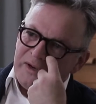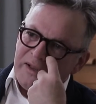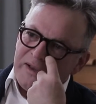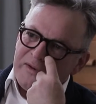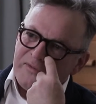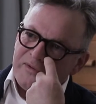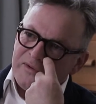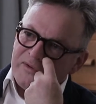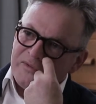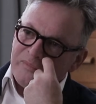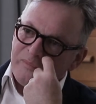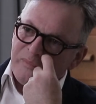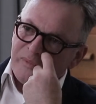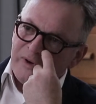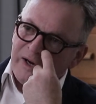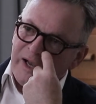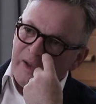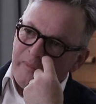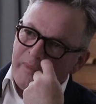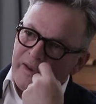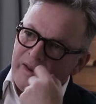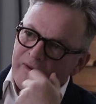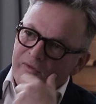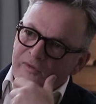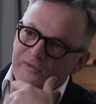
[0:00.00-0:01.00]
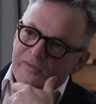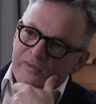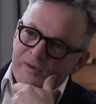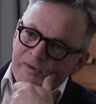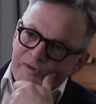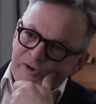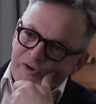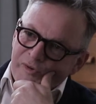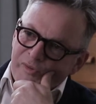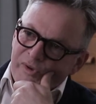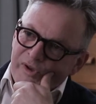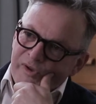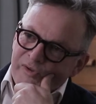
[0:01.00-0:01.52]
related primate
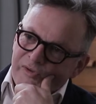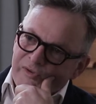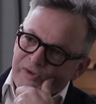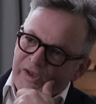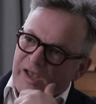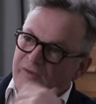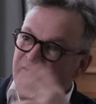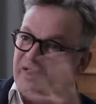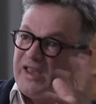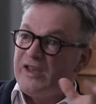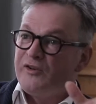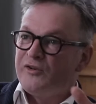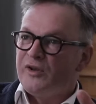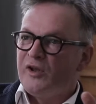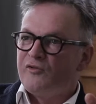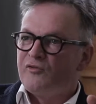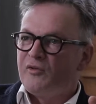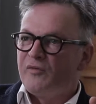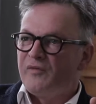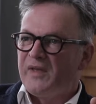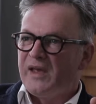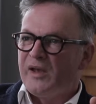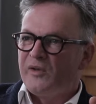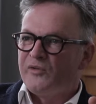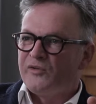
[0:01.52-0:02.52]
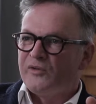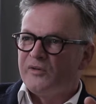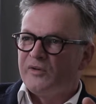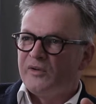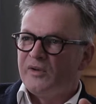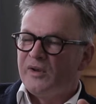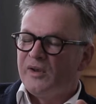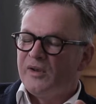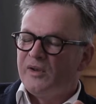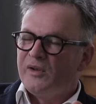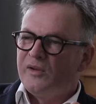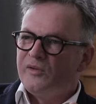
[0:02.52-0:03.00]
to us, have 800,000.